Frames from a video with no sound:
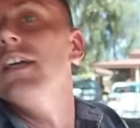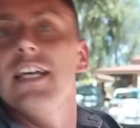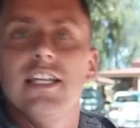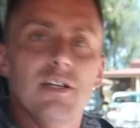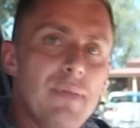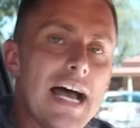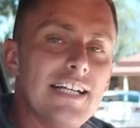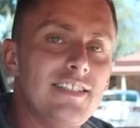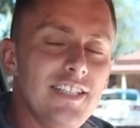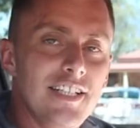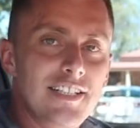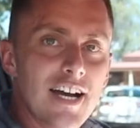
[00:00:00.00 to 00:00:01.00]
In the back
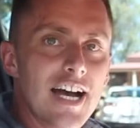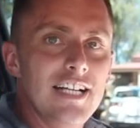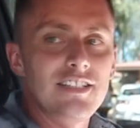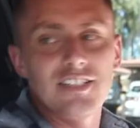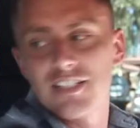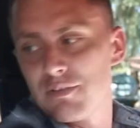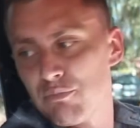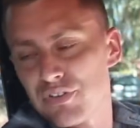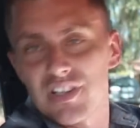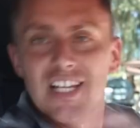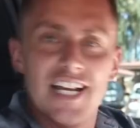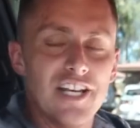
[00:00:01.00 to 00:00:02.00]
seat, guys,
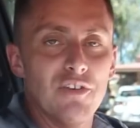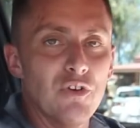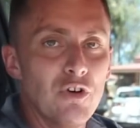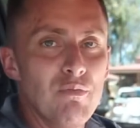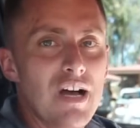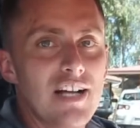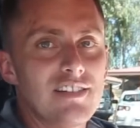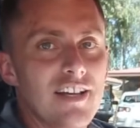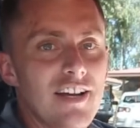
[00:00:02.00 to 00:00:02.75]
plenty of room back